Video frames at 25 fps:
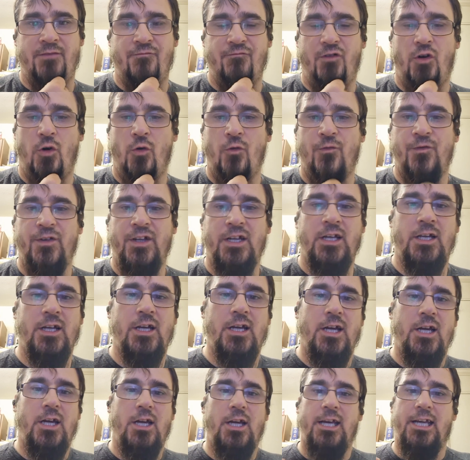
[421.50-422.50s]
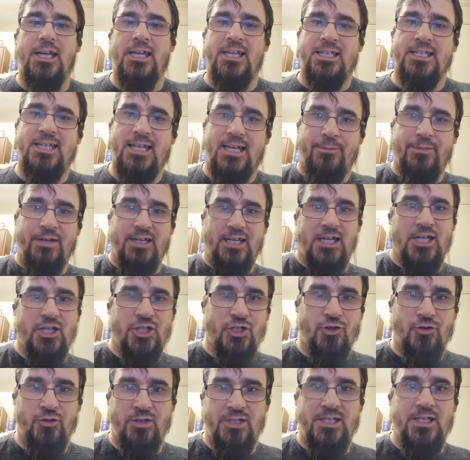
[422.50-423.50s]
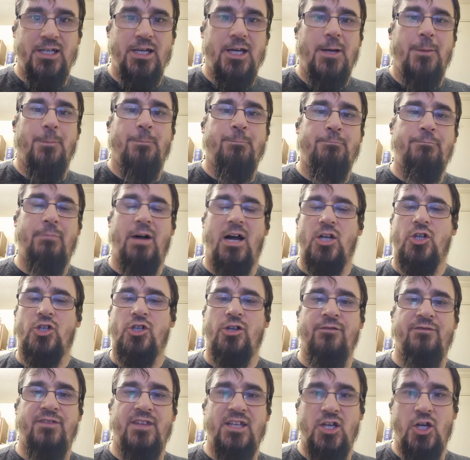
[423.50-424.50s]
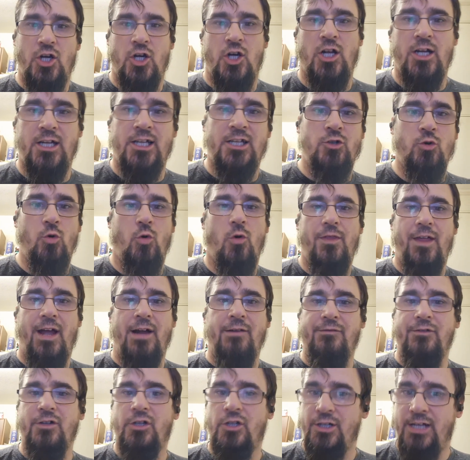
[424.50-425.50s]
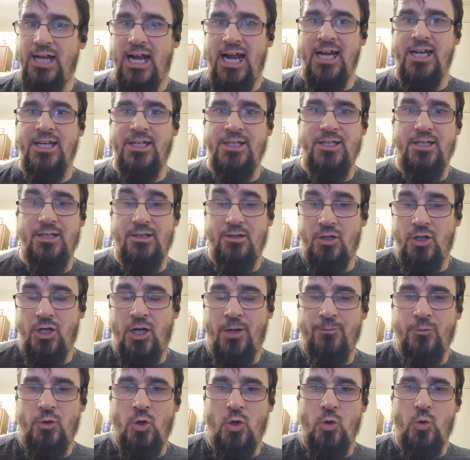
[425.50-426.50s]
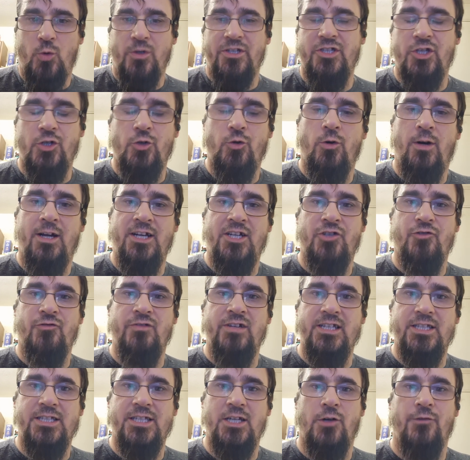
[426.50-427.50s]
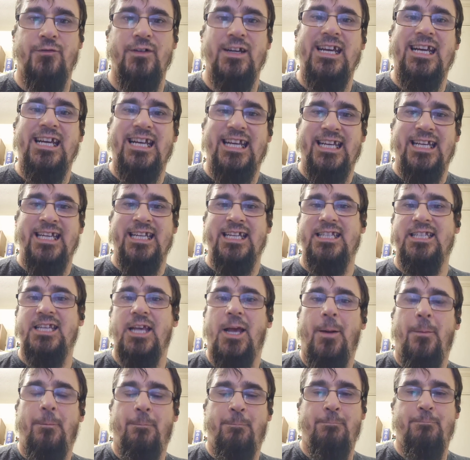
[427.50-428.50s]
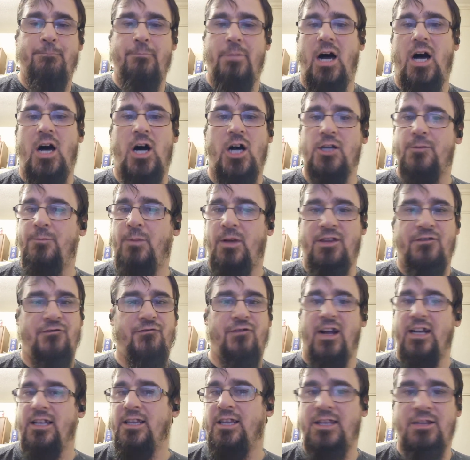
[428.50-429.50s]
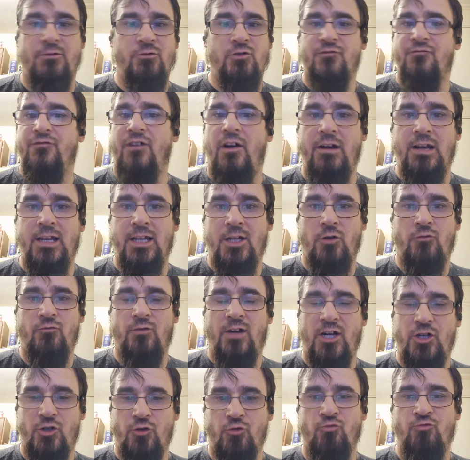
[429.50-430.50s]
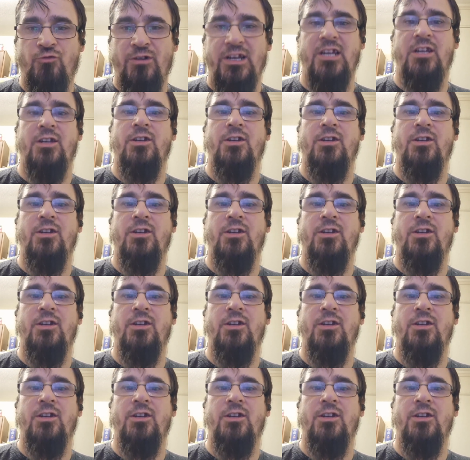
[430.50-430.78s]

involving Islamic history. Much of the early North African and conquistador history itself is marred by the fact that there was very little actual